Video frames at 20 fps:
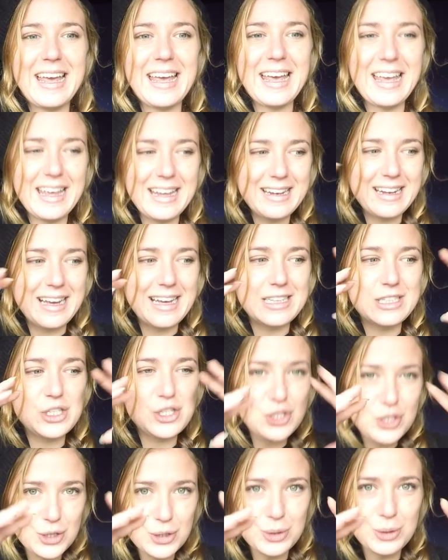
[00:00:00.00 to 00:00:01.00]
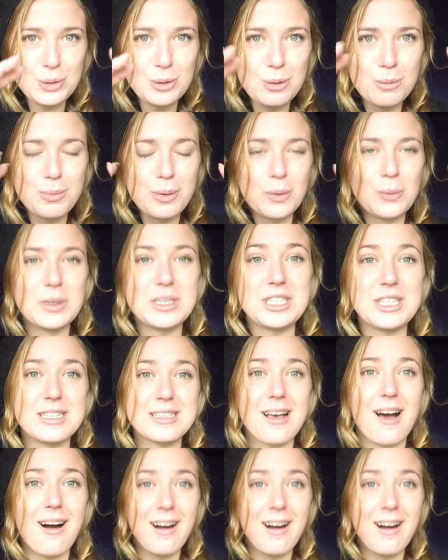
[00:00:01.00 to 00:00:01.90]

in a tube, which is